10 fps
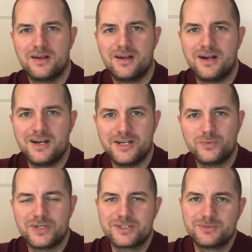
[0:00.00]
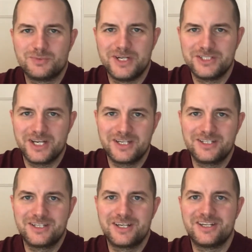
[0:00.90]
Hi and welcome to my
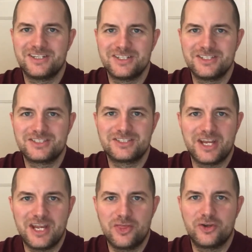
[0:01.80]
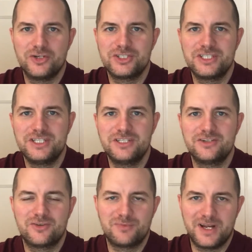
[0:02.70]
channel. It's day 13
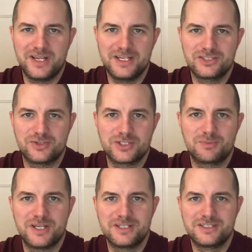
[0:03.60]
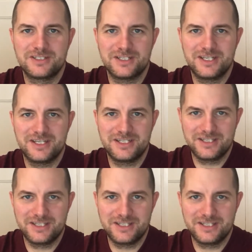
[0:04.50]
of my hair transplant, and